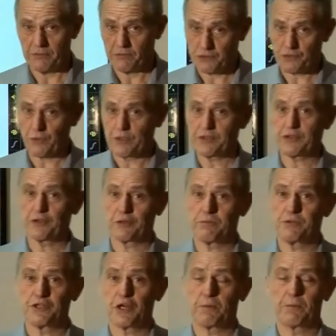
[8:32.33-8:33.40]

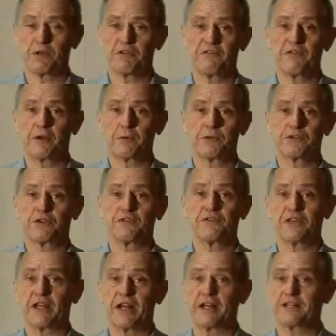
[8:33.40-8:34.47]
short-term chairman of the Federal Reserve in
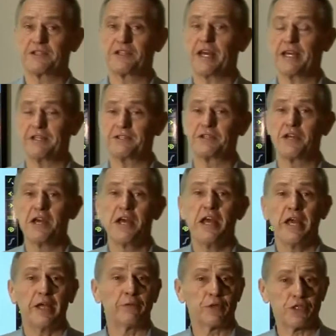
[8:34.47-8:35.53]
the United States,
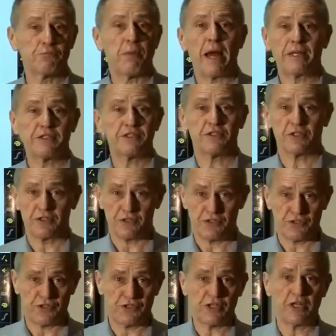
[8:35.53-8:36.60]
in response to
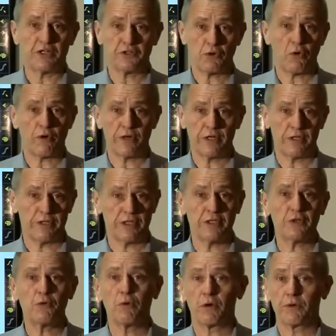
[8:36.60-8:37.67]
senatorial
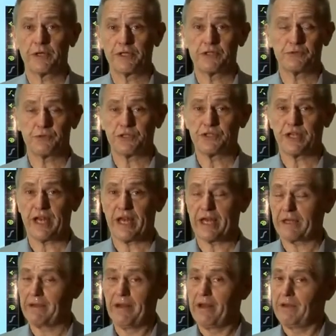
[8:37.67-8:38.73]
inquiries was
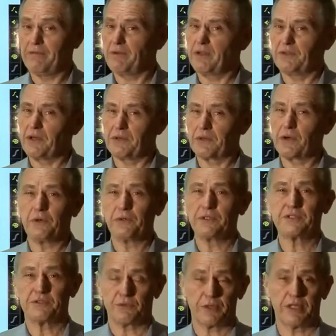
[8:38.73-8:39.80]
saying, well, no, gold
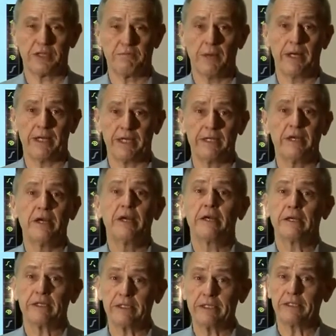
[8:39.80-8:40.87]
isn't really money,
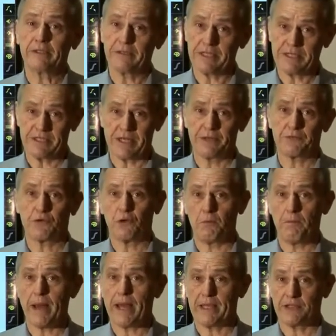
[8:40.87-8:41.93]
clearly central
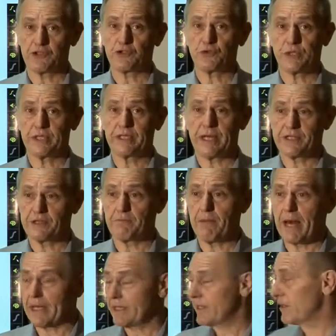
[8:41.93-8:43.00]
banks treat it as a
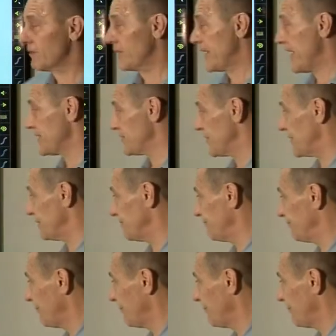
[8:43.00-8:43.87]
monetary asset.